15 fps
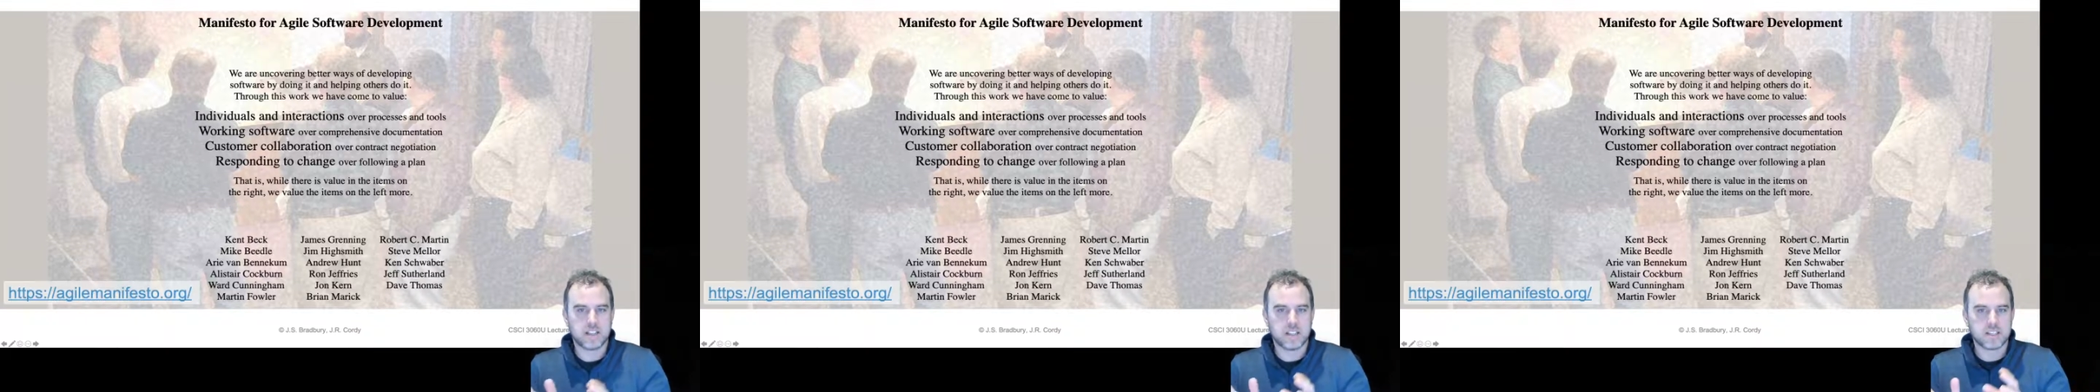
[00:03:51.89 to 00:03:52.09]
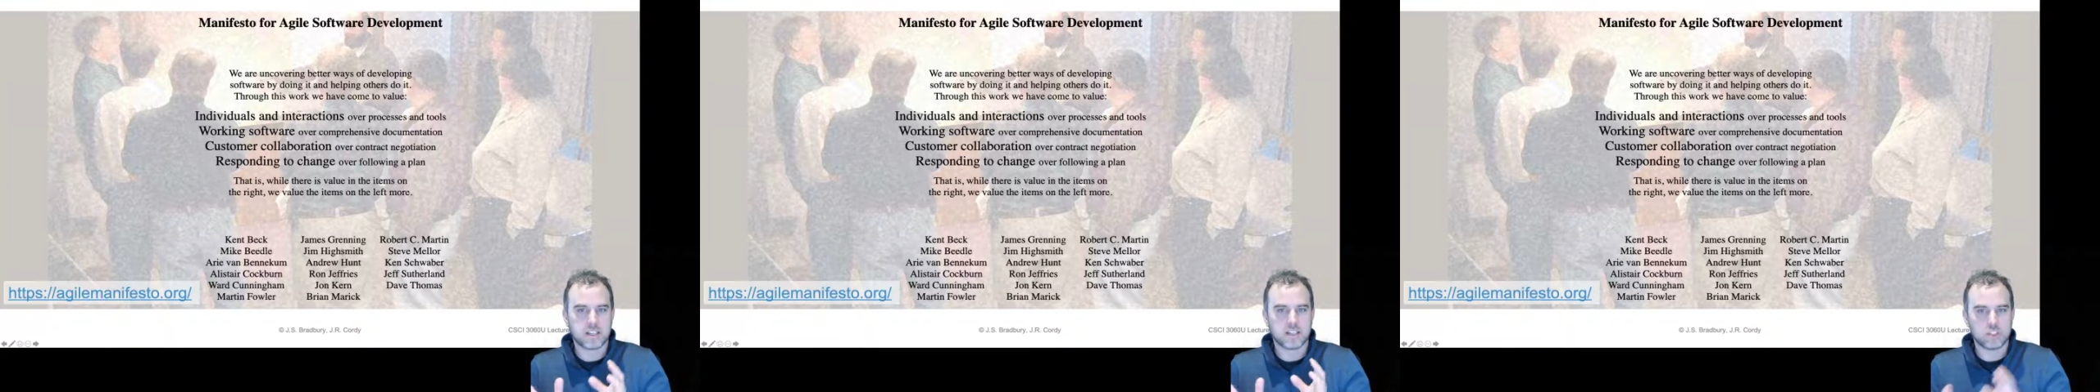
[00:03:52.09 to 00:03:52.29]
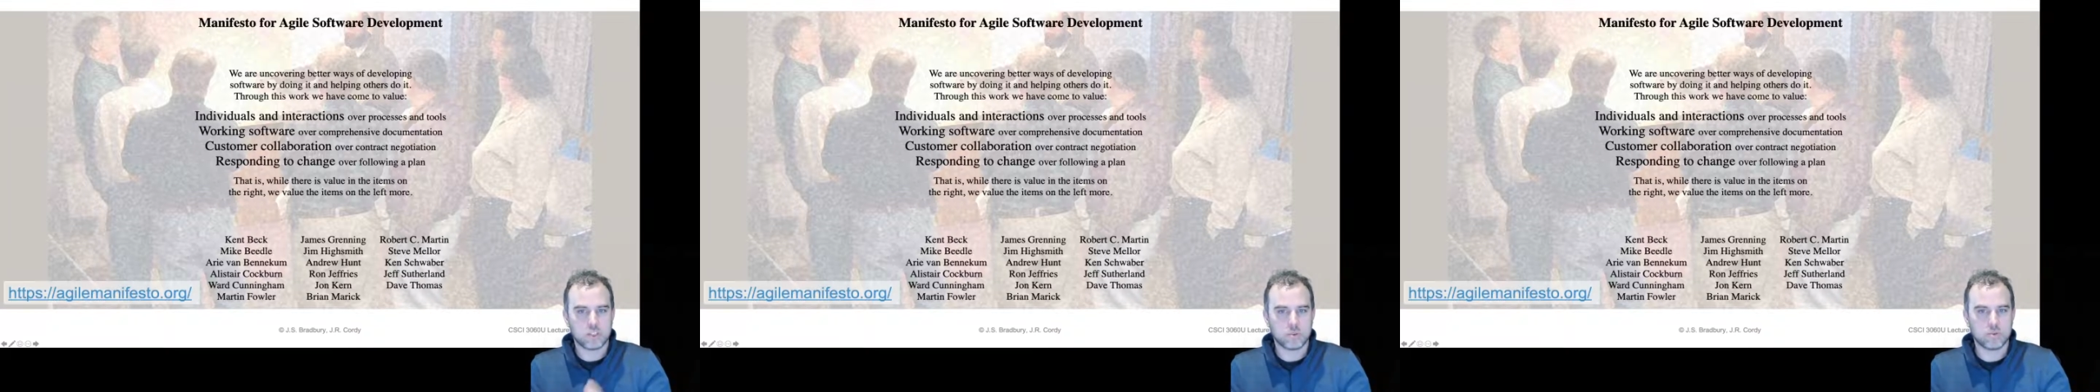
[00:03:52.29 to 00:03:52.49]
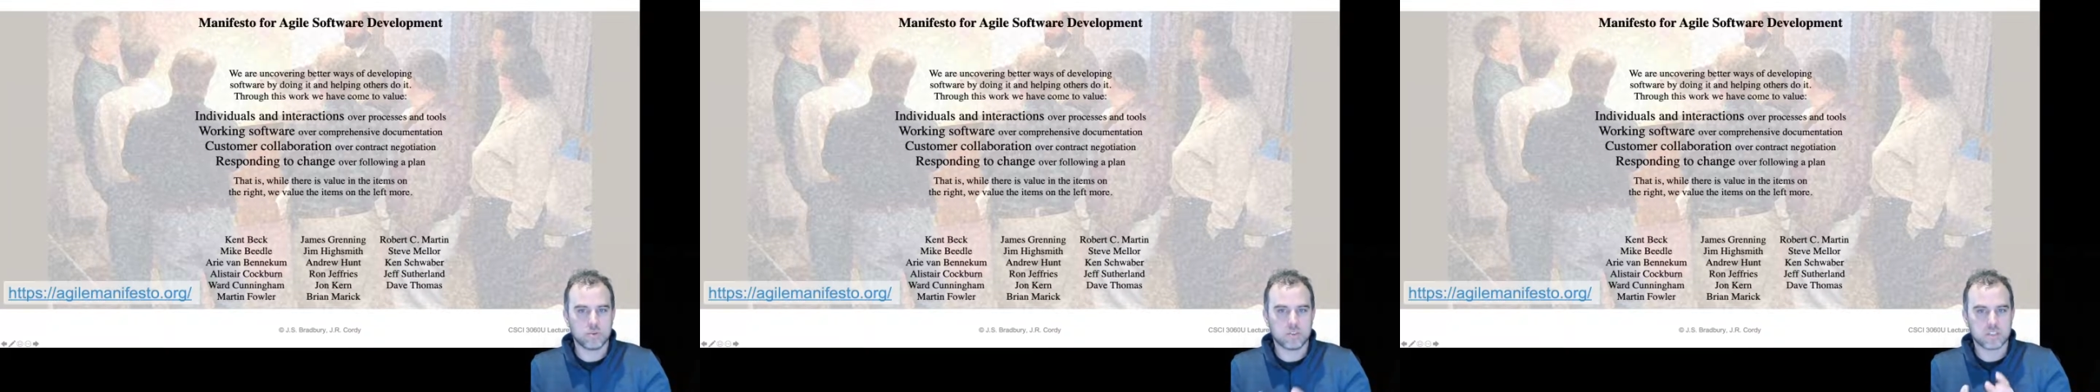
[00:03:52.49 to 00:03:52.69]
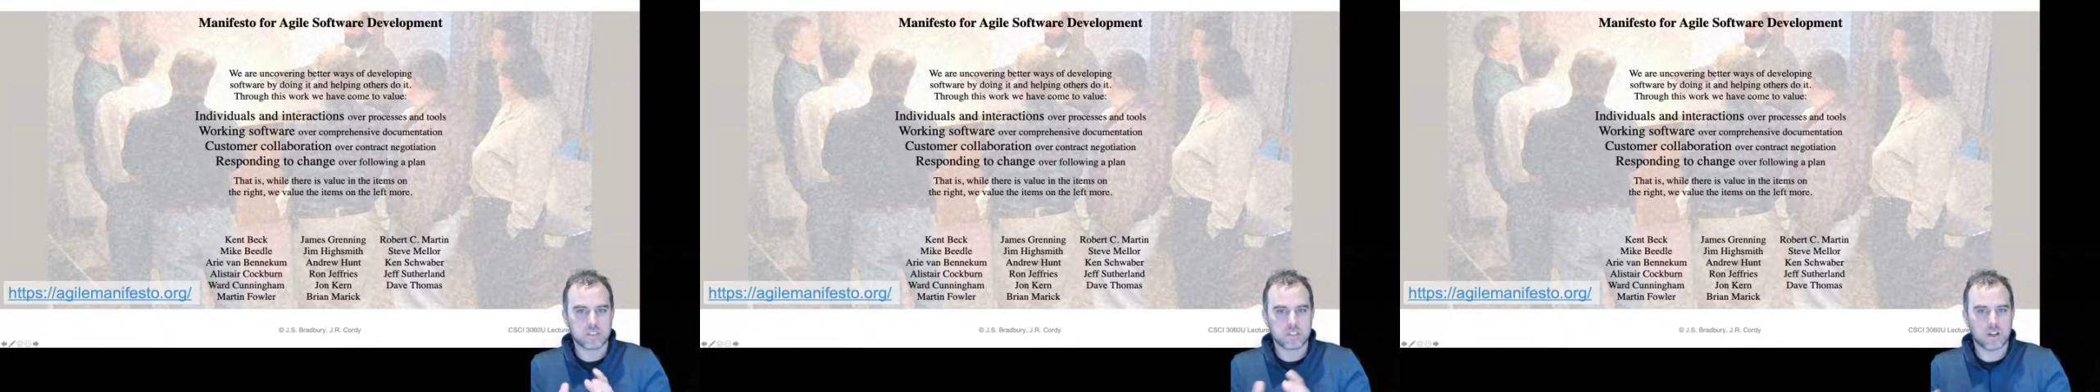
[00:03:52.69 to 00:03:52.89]
things like
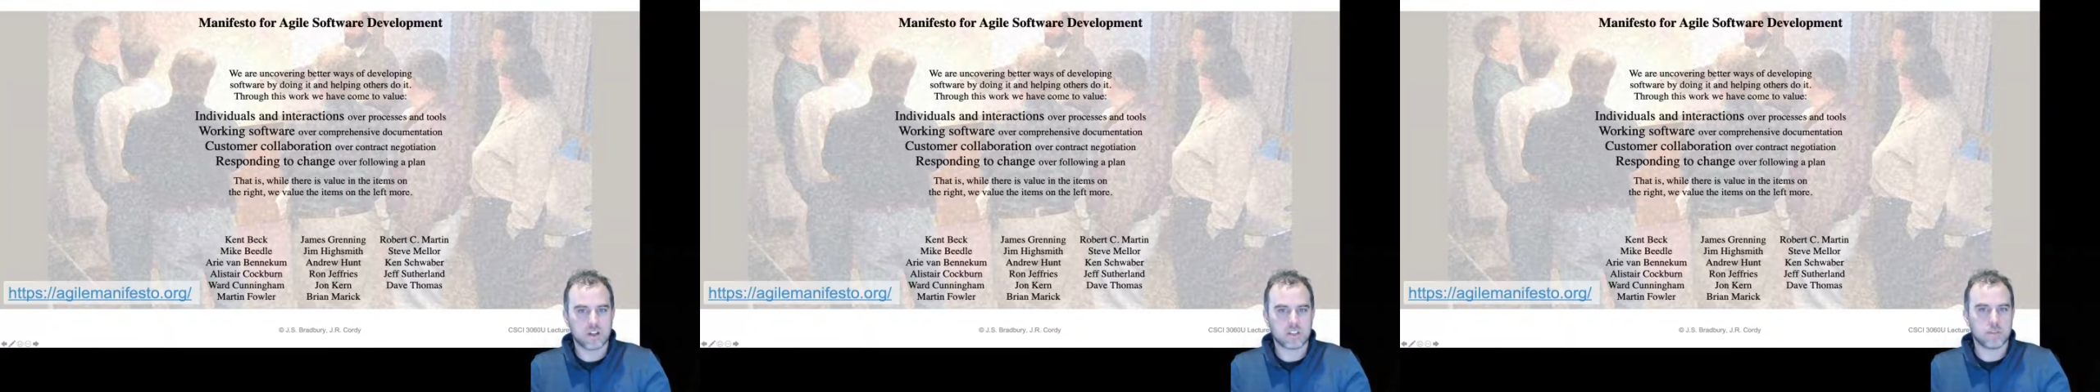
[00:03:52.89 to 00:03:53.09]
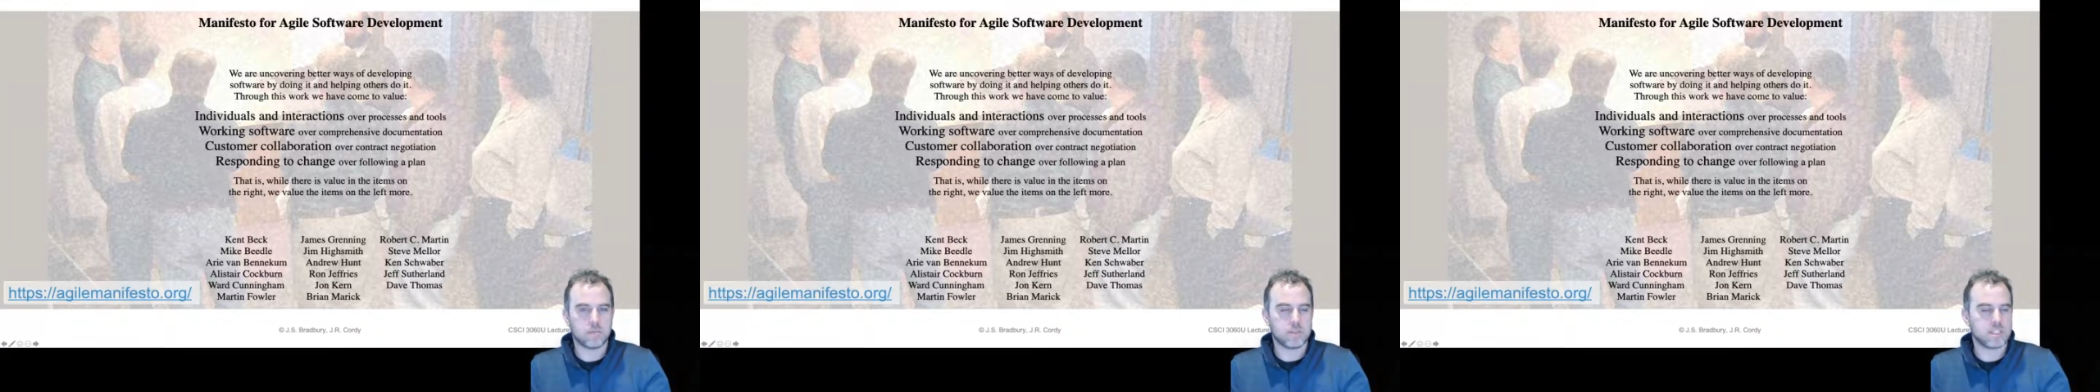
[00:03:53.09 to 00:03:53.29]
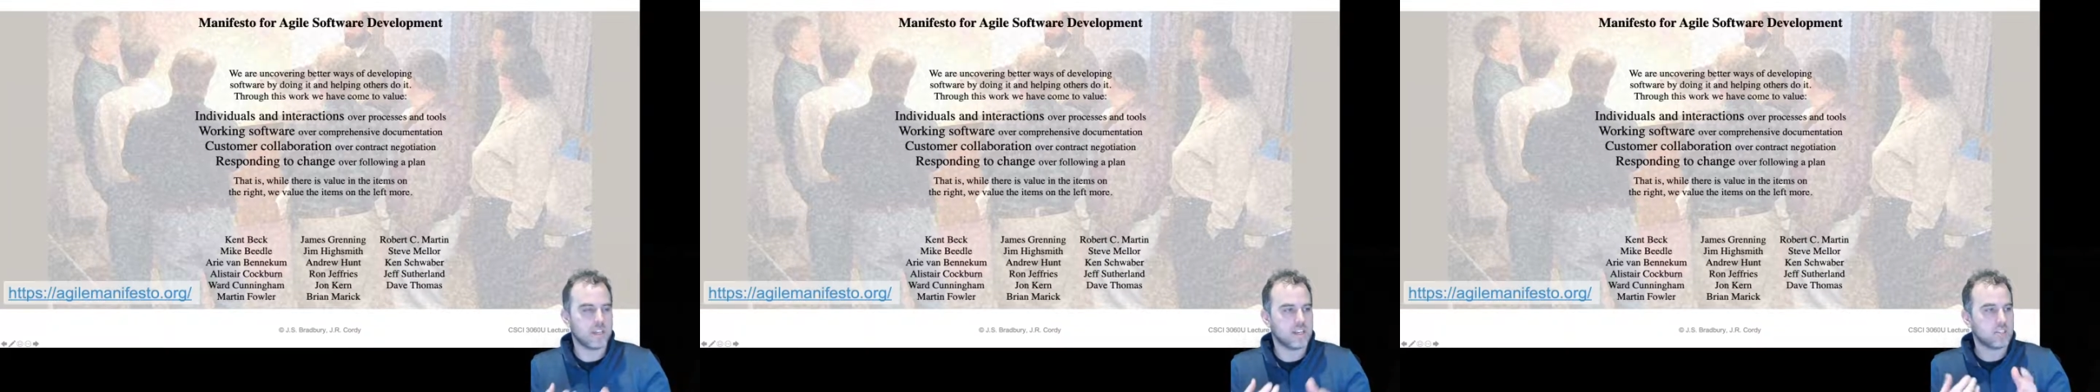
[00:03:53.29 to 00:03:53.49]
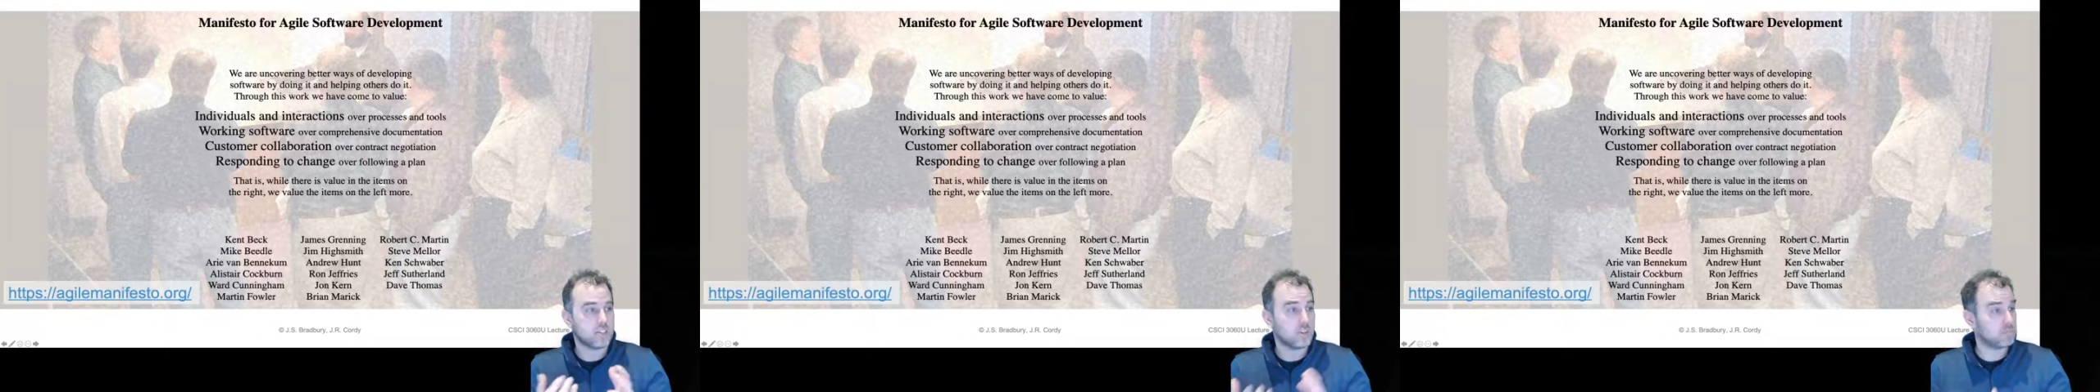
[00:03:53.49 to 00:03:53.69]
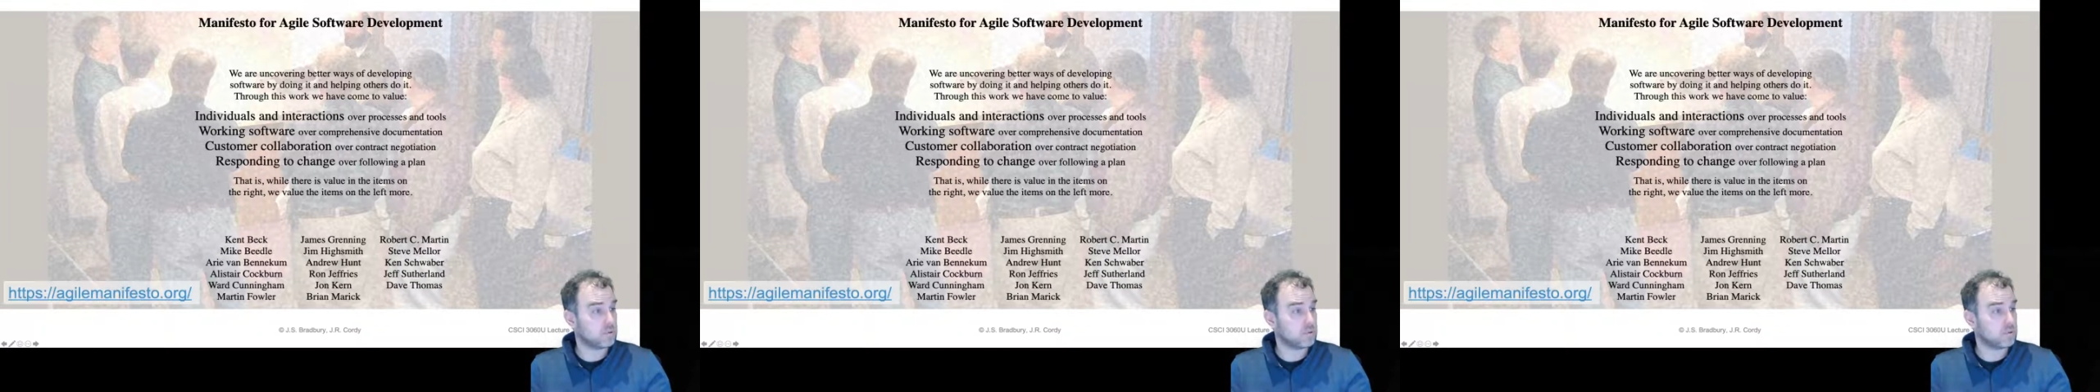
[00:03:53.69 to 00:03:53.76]
tools, documentation,